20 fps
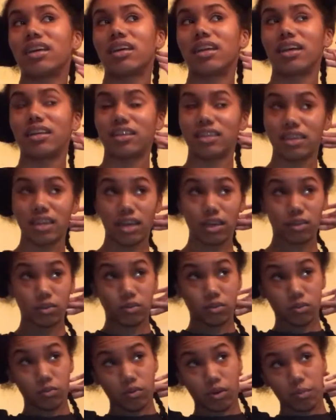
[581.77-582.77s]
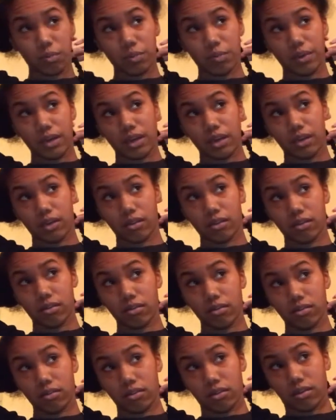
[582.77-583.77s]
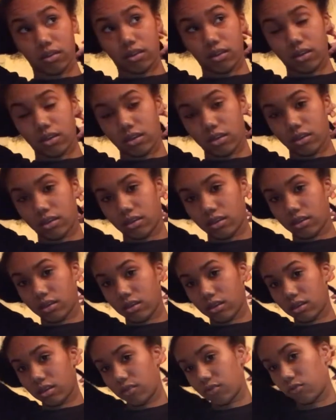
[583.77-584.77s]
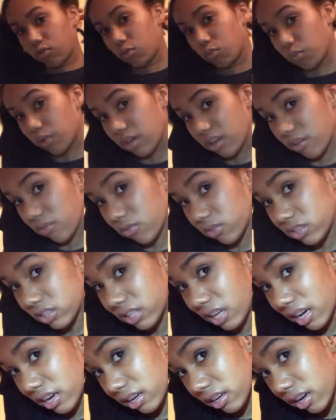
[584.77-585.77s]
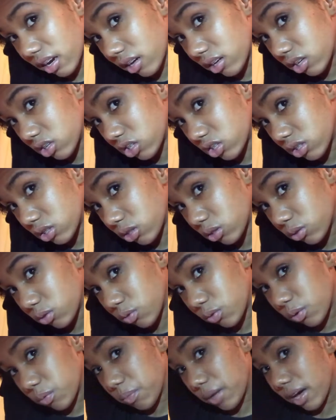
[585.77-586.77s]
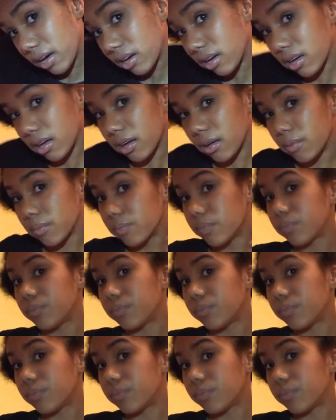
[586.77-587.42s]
and I did not use a rubber band. And if you want, if it's sliding down, then just scoot it back up.